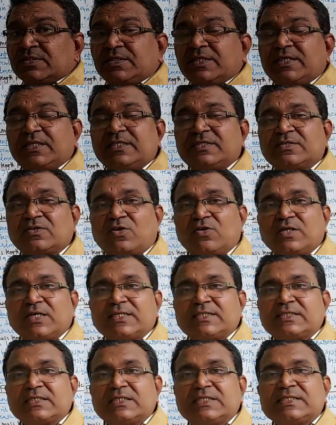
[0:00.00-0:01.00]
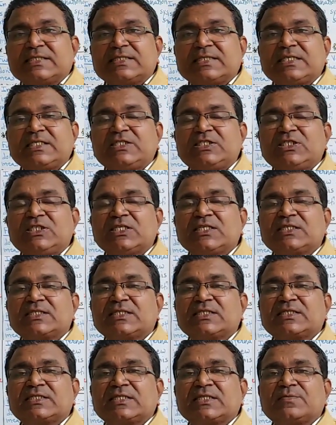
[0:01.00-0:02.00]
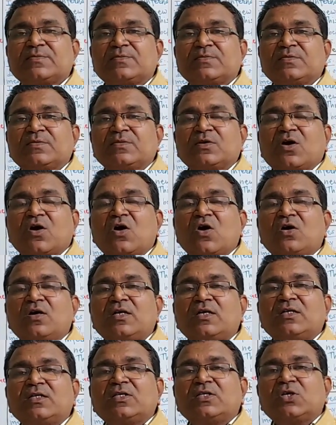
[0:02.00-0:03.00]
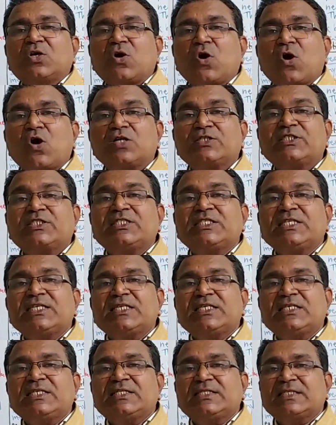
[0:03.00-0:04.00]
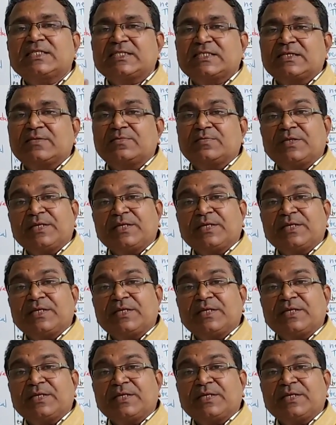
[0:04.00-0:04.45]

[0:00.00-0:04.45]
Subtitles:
It is called as Cgs system or Gaussian system.